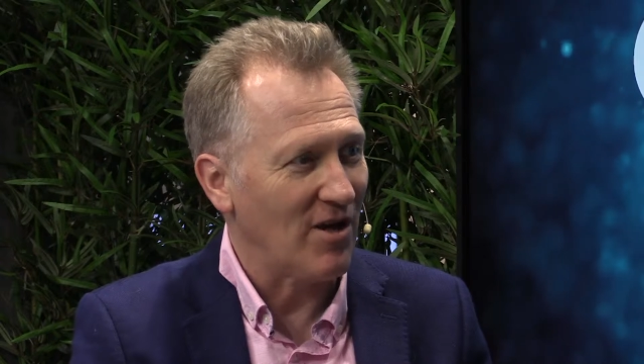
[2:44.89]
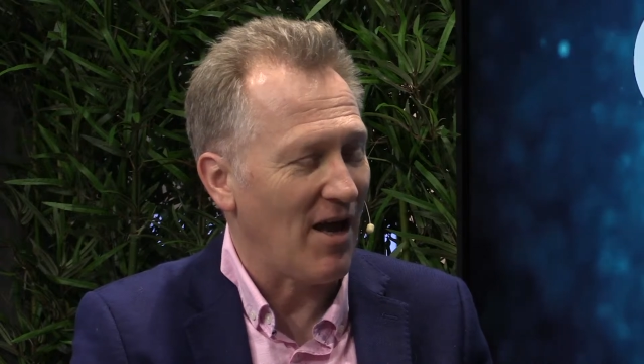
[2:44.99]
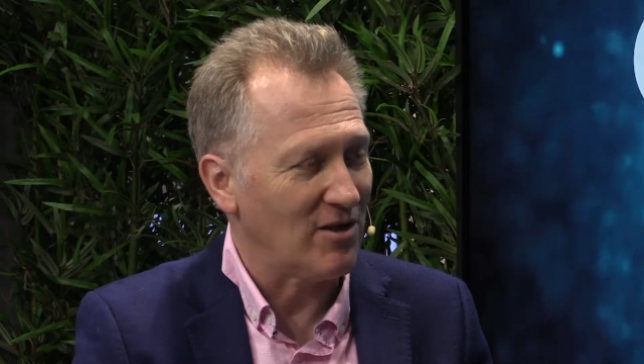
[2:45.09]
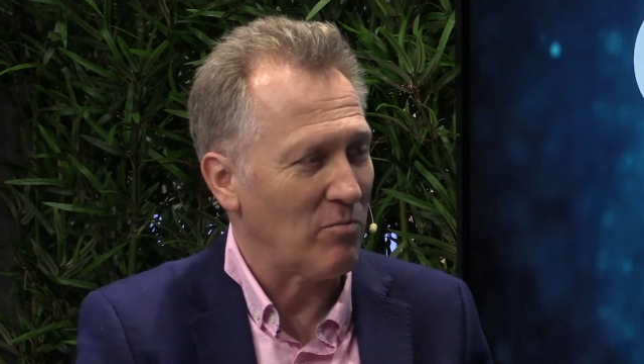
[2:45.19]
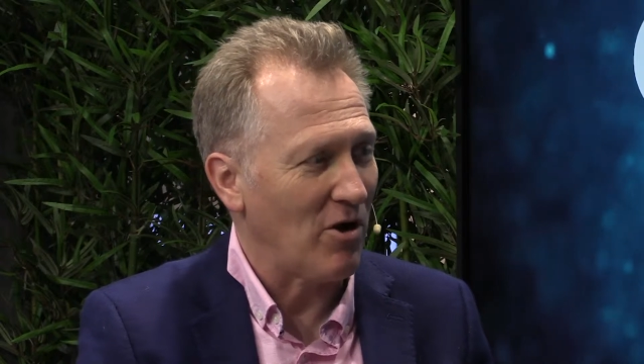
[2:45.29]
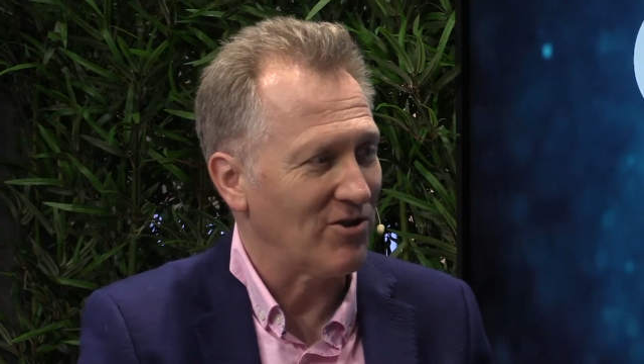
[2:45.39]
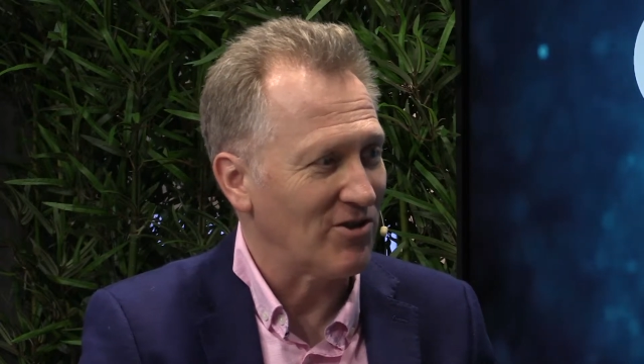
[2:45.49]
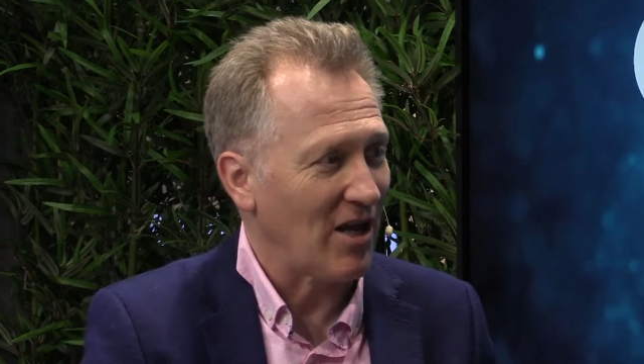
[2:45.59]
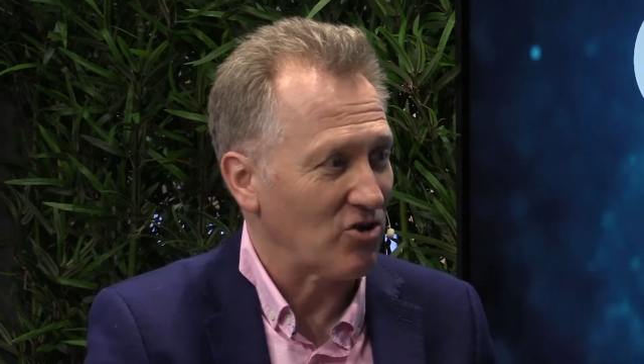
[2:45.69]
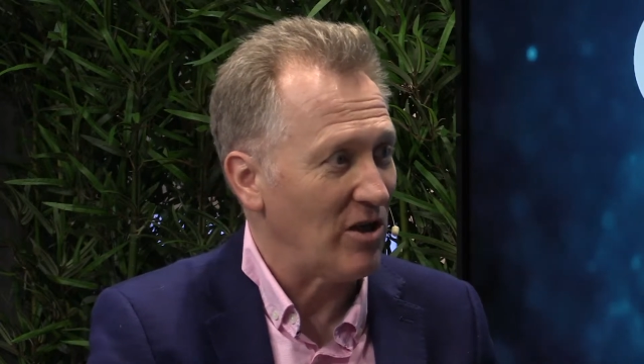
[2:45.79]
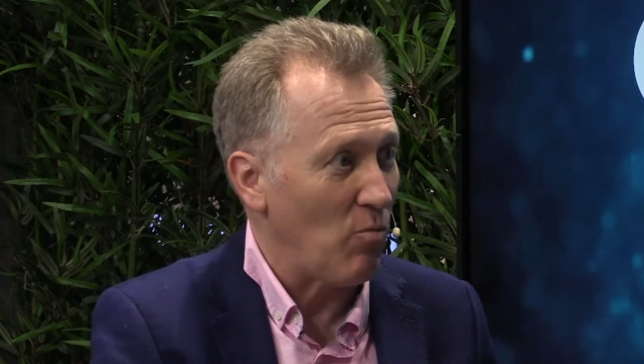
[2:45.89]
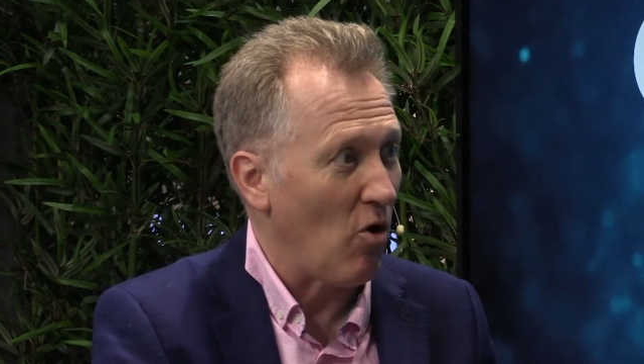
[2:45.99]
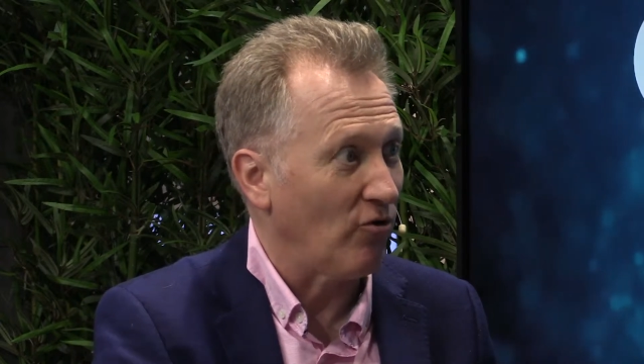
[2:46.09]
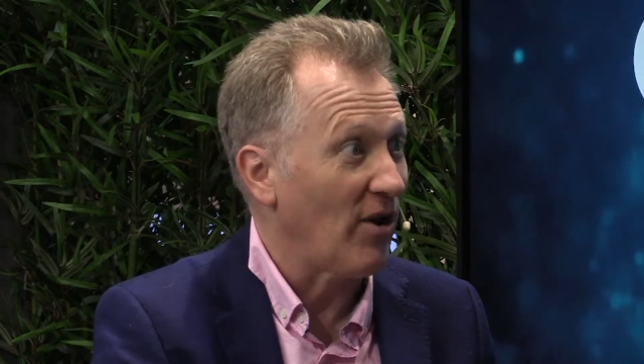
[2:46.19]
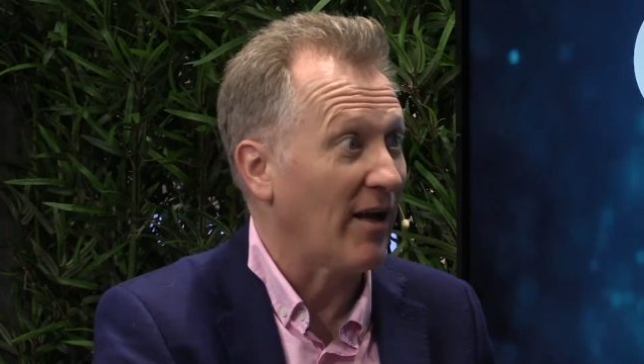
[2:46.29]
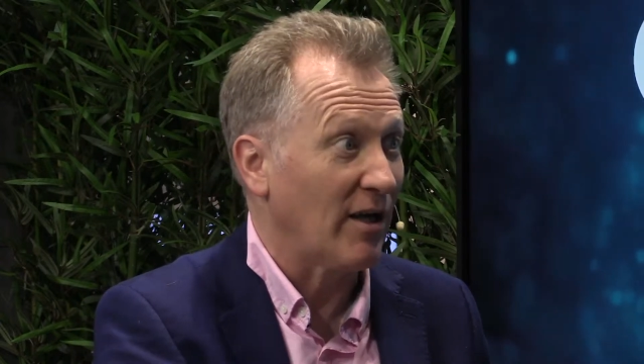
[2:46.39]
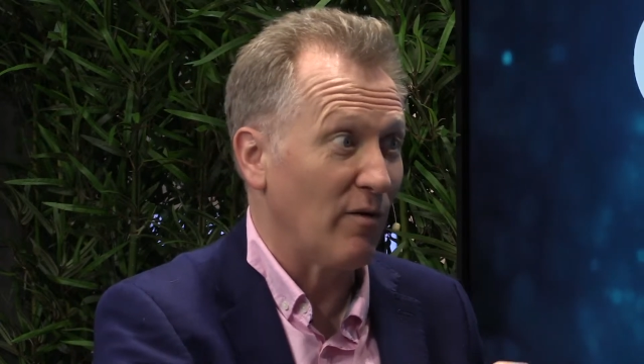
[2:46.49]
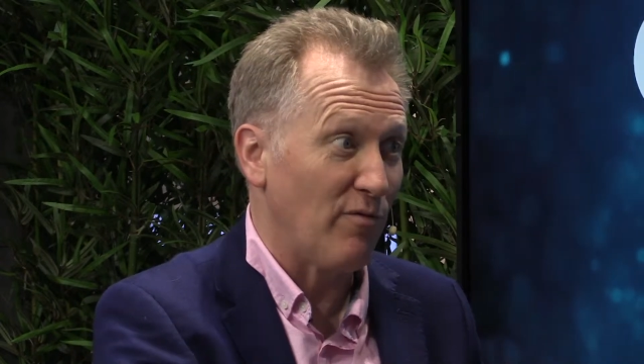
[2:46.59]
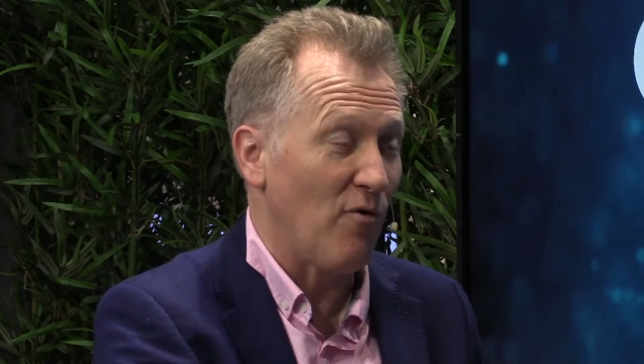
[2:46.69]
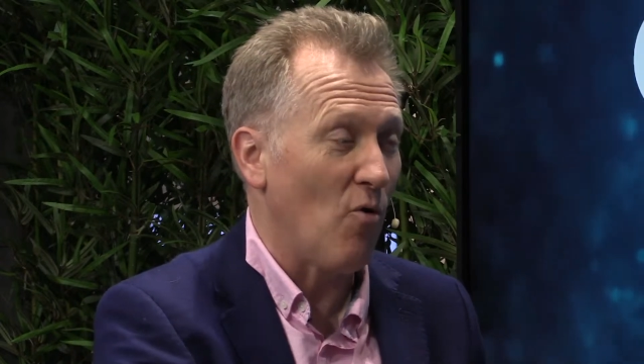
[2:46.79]
that enterprises actually want and can
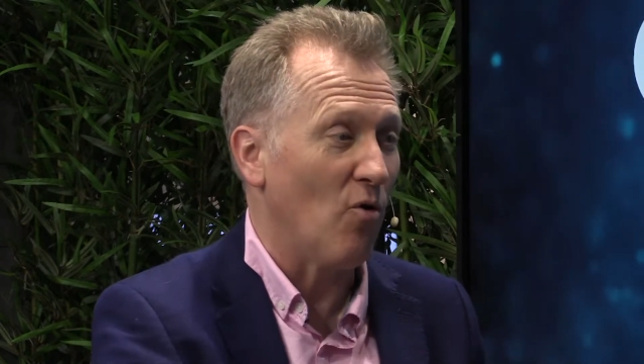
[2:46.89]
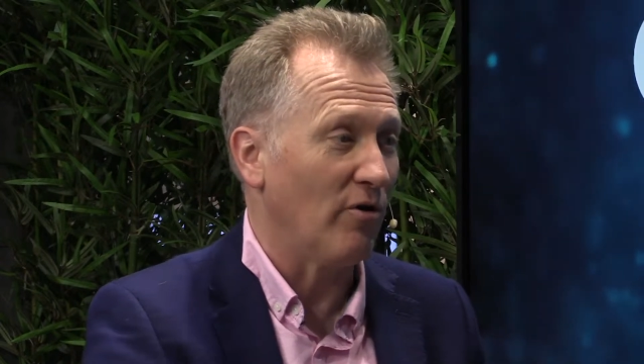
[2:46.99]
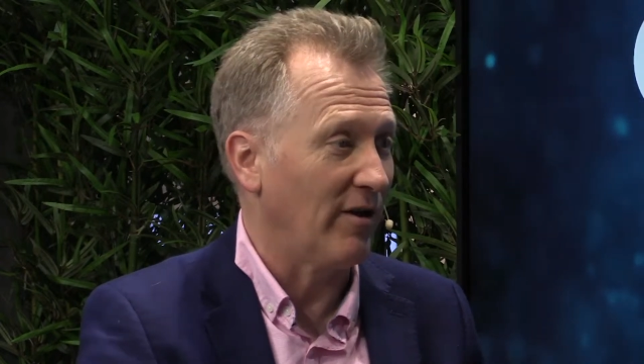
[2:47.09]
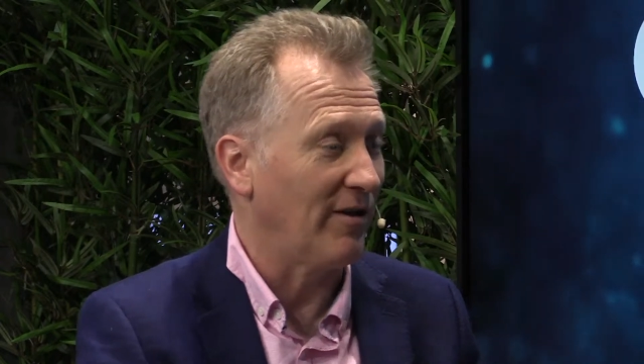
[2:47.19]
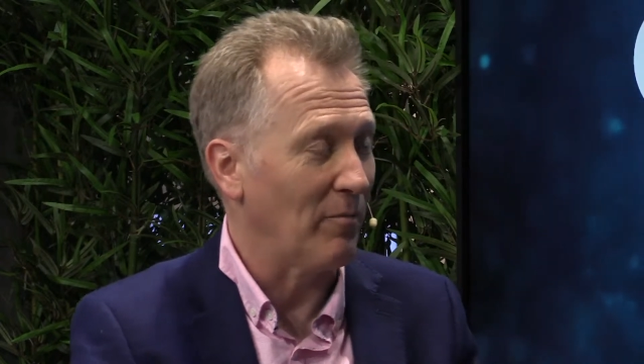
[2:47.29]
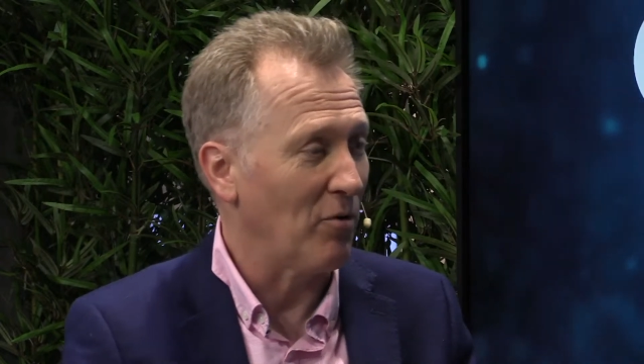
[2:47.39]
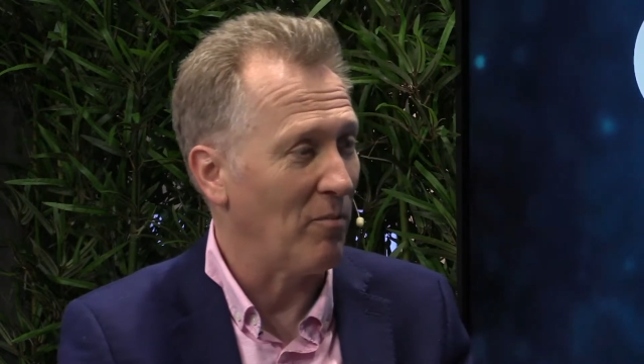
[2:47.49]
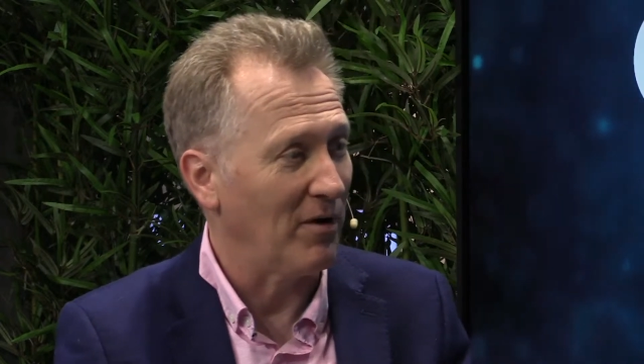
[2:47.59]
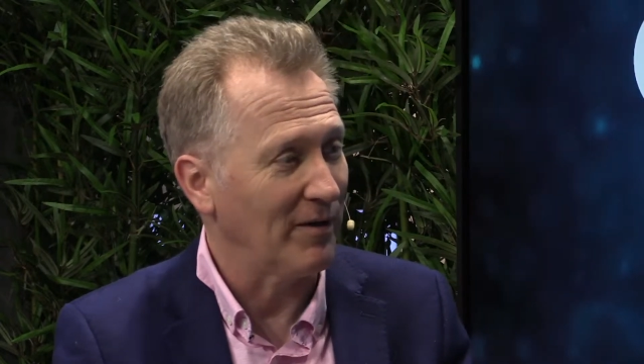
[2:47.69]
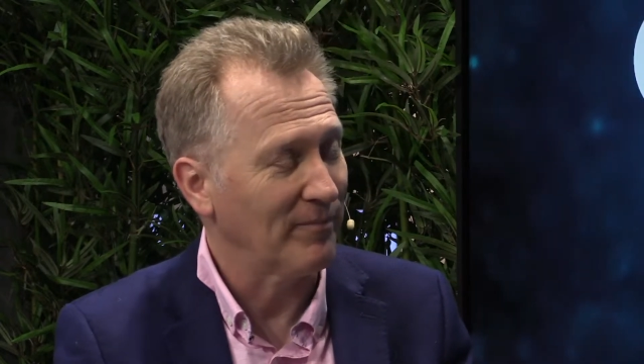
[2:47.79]
afford, I think, probably.